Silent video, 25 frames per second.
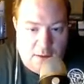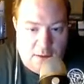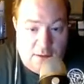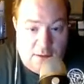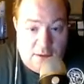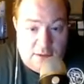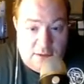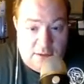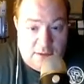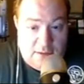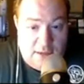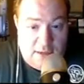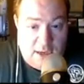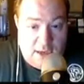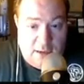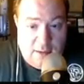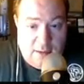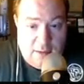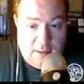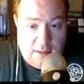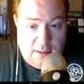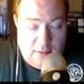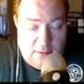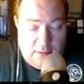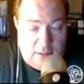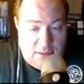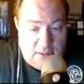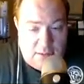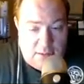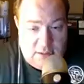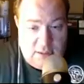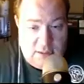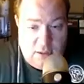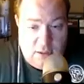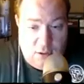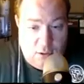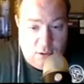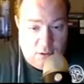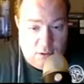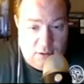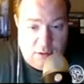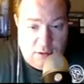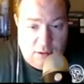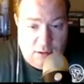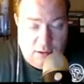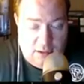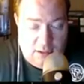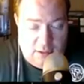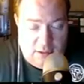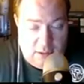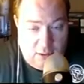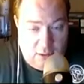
It's